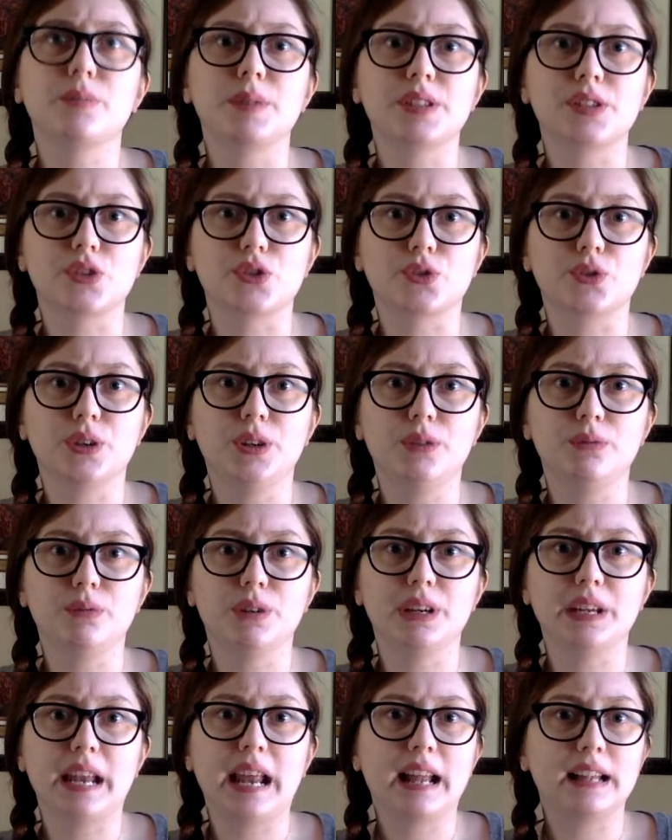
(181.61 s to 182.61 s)
Mrs.
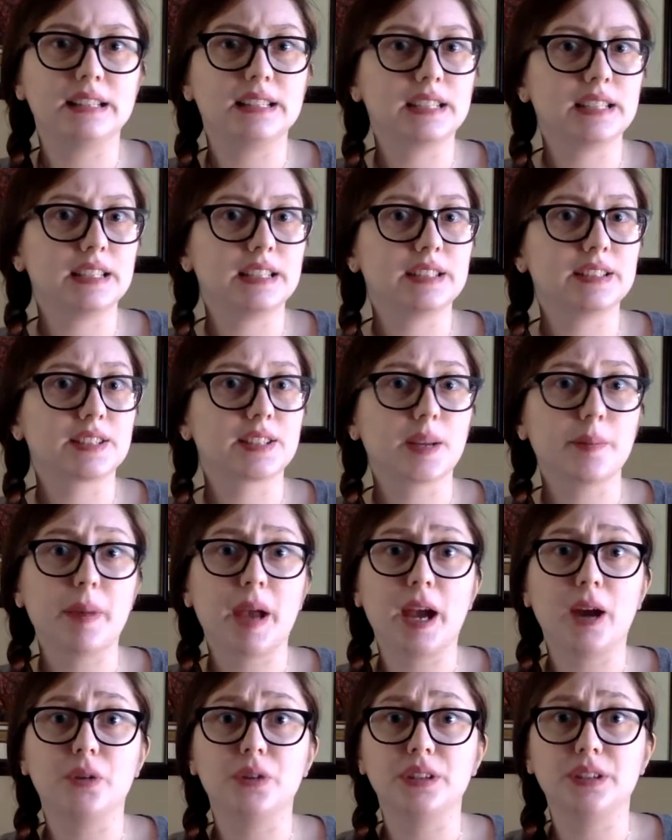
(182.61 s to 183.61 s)
Greenwood and he
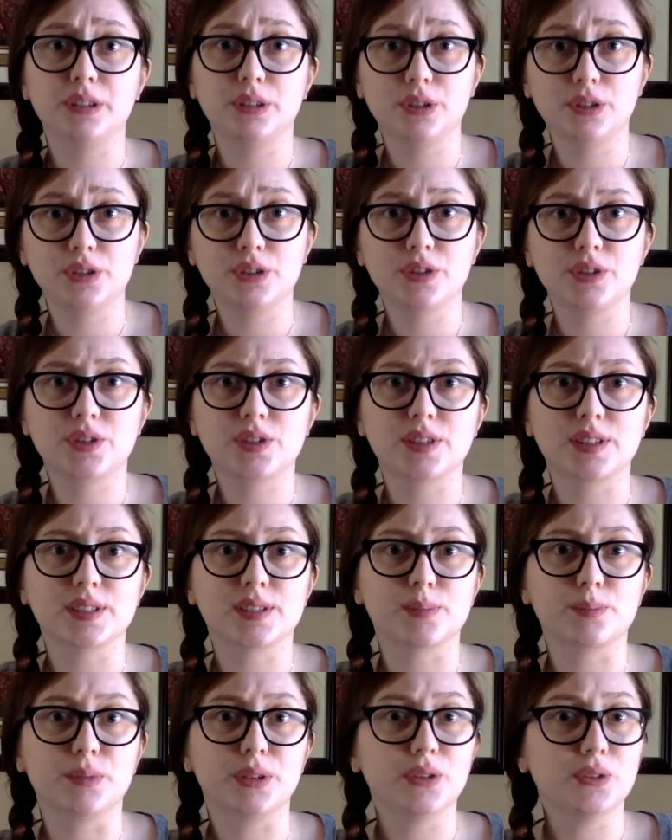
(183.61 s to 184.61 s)
somehow hears this
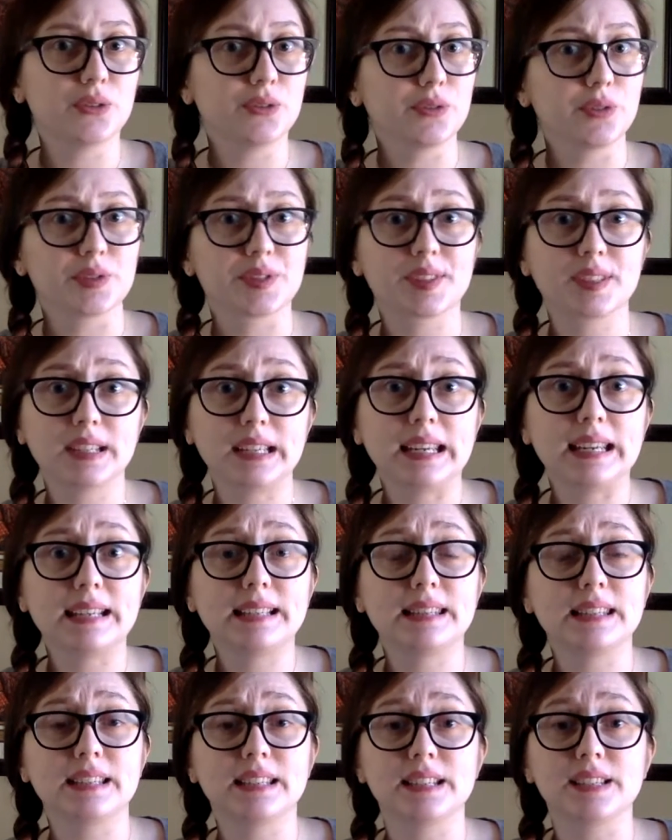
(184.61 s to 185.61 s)
beautiful singing in
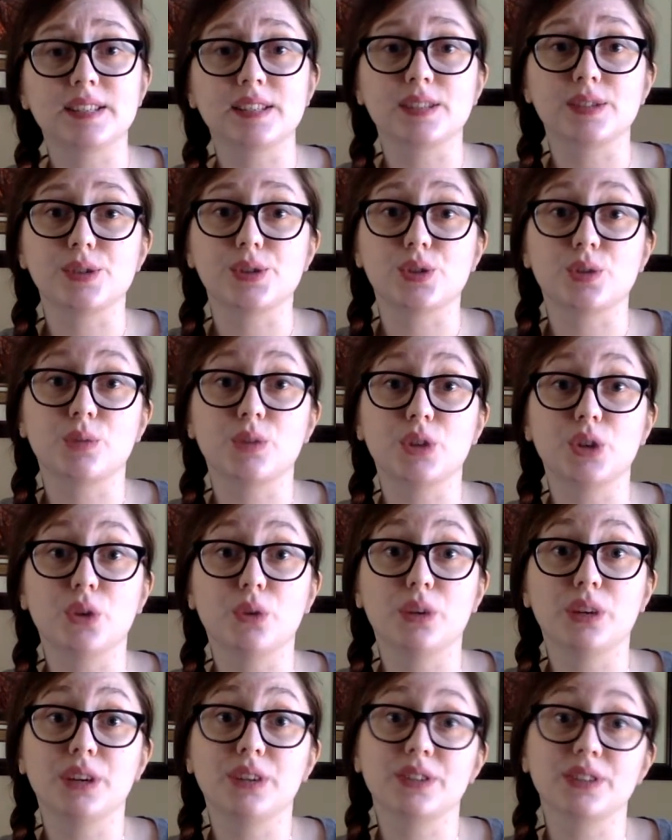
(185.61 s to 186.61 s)
the distance when no one
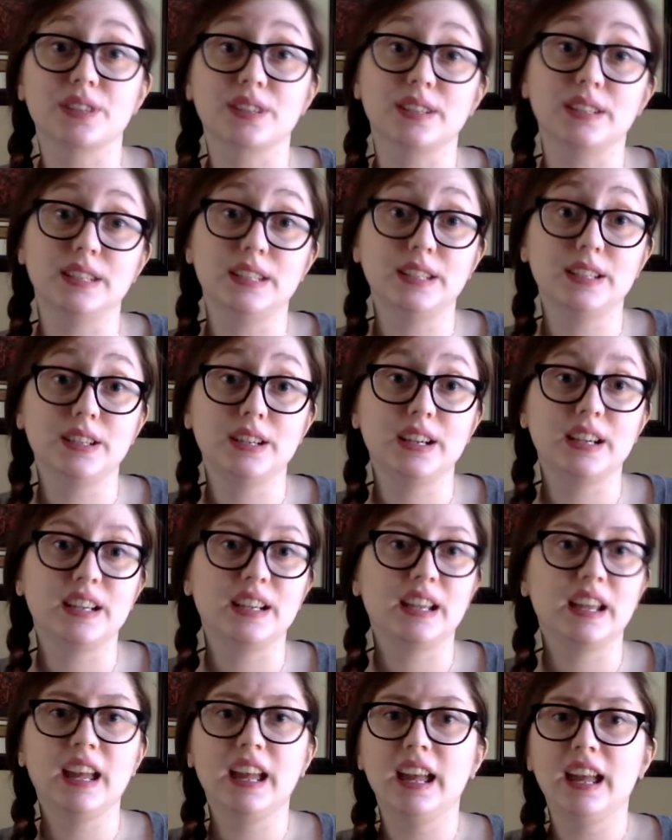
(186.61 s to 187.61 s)
else can hear it,
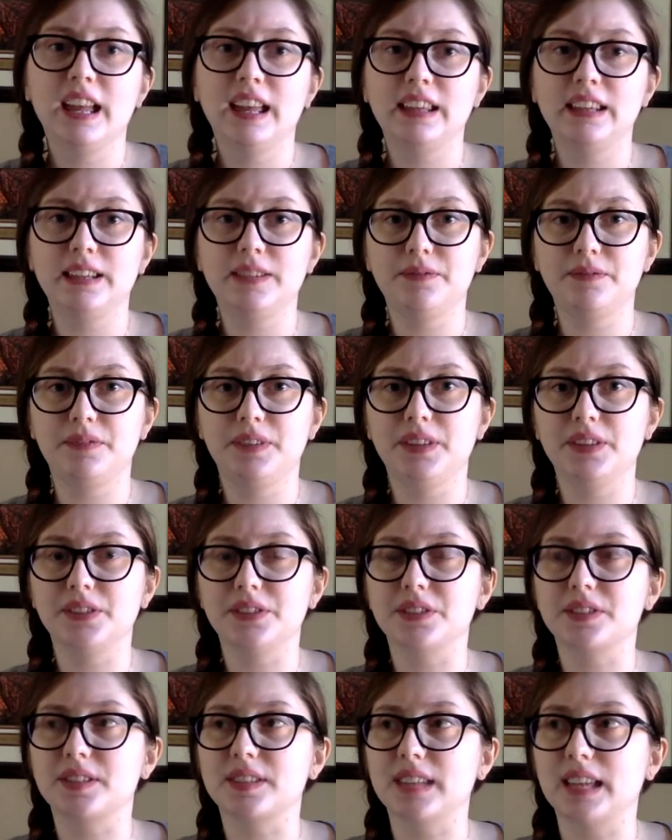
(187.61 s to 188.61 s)
he
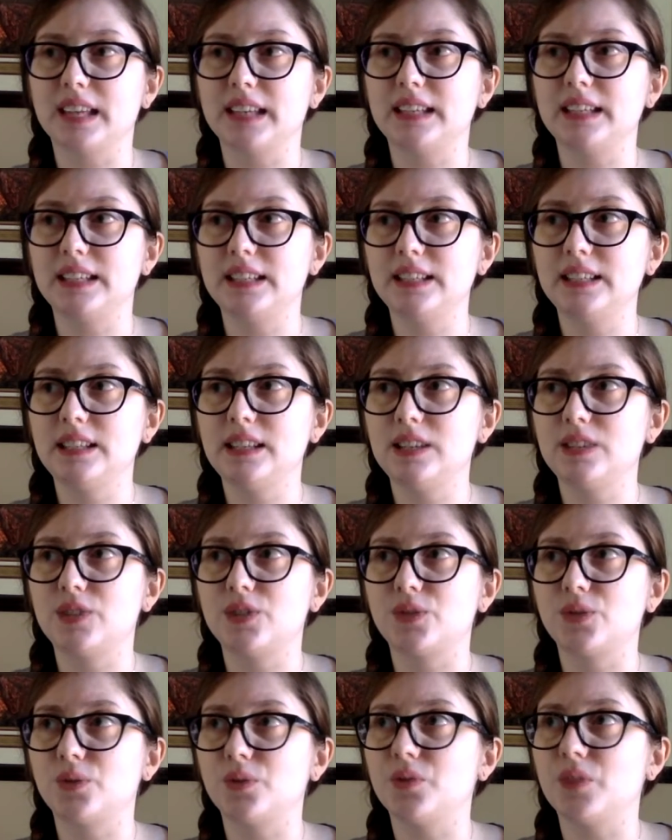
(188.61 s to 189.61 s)
feels that he needs
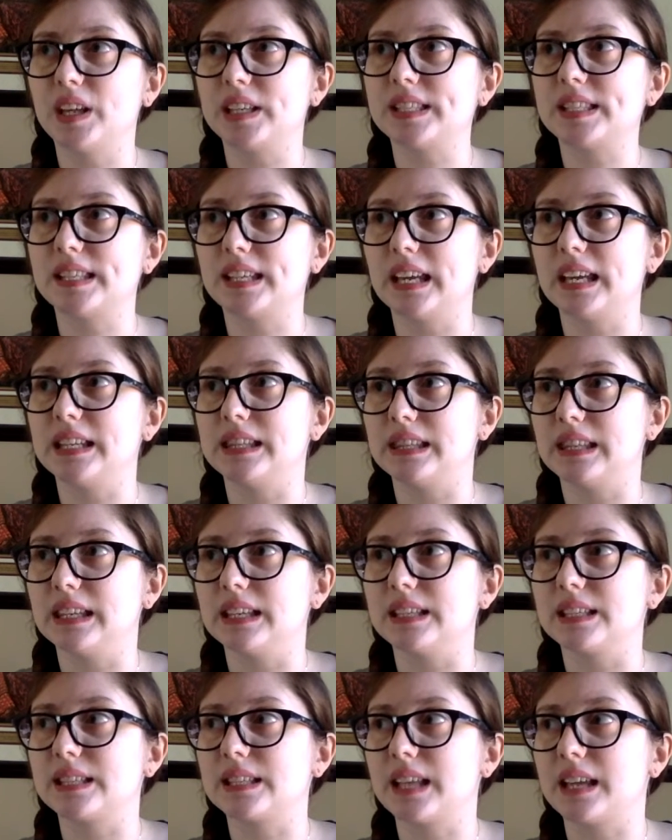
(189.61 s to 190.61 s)
to investigate
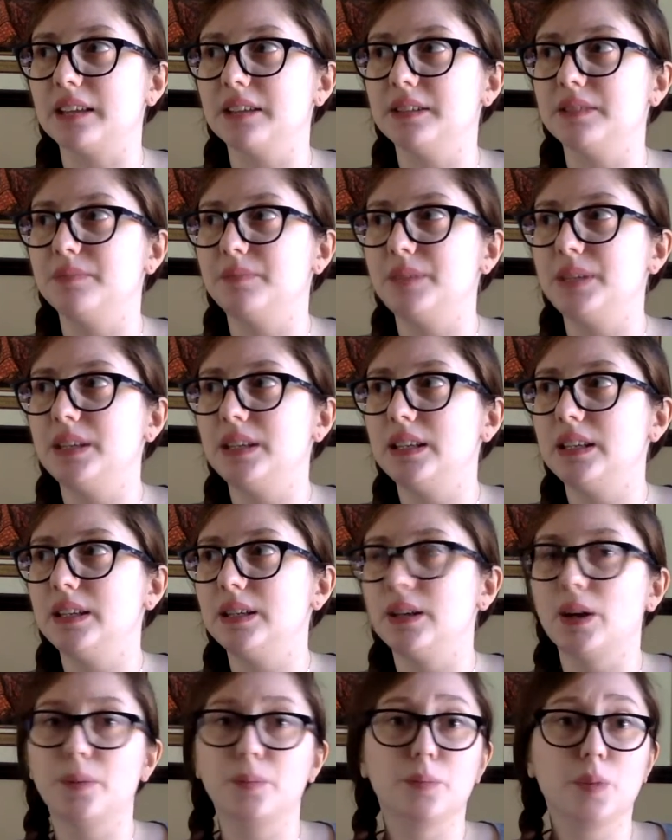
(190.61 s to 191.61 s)
this and be
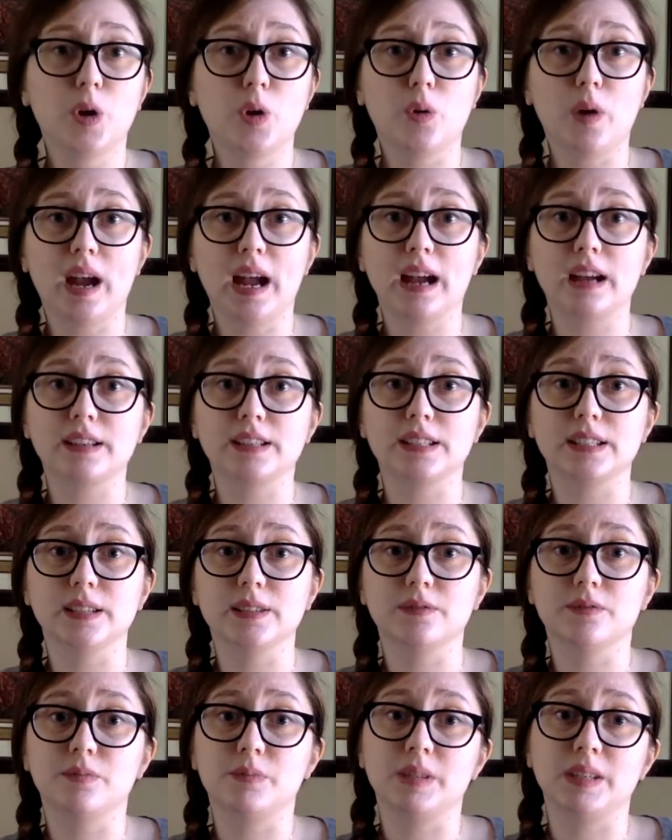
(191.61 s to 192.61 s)
proactive
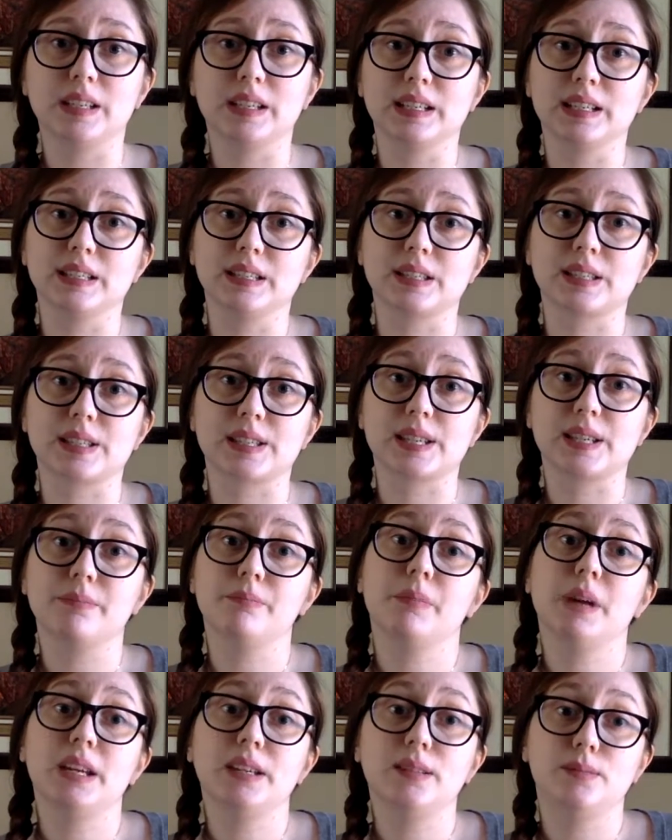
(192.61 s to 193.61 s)
because it
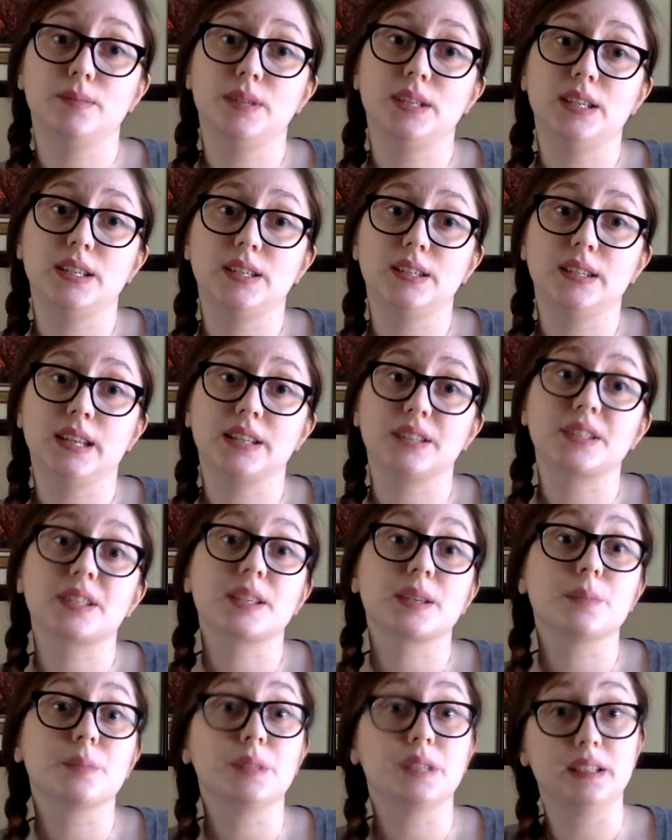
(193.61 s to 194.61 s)
might mean that
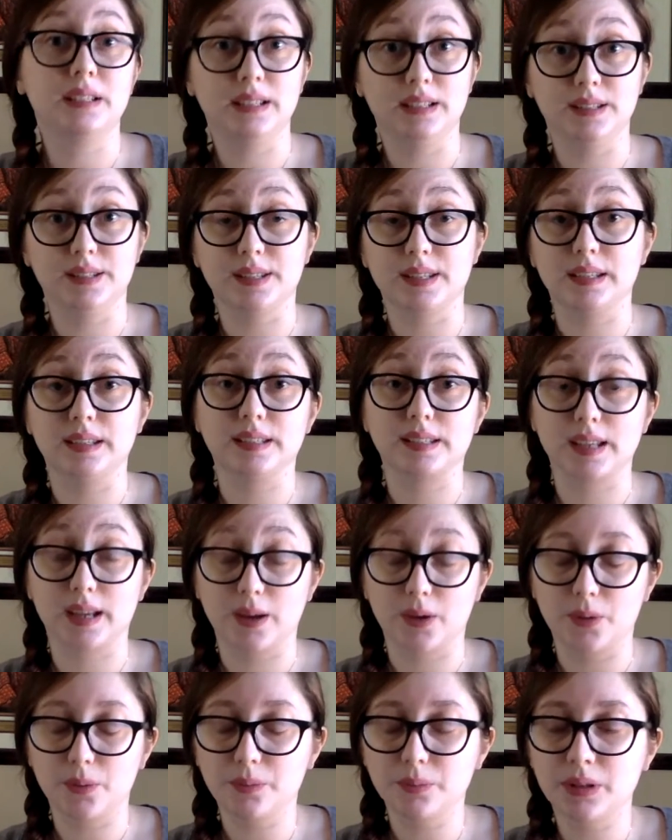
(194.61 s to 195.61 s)
somebody needs his
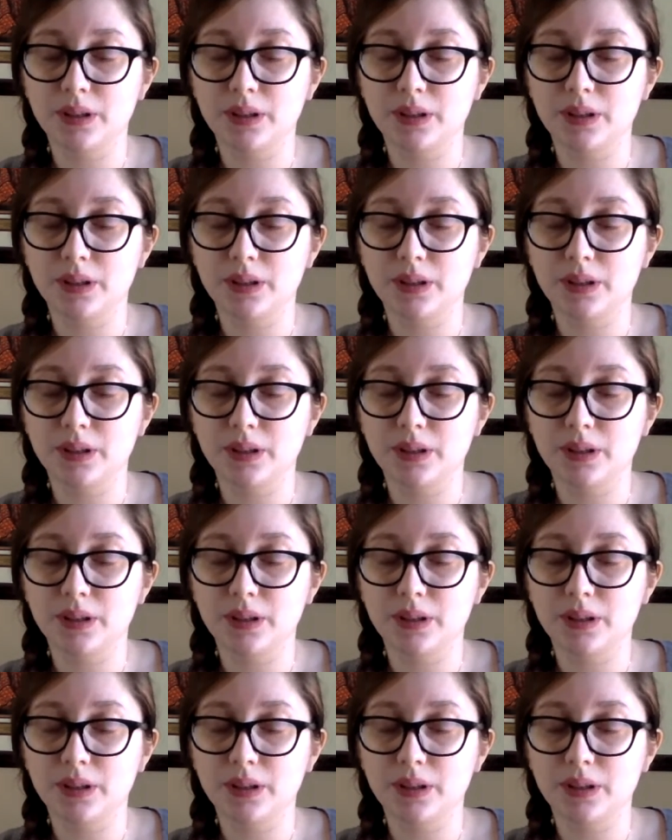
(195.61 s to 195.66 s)
help.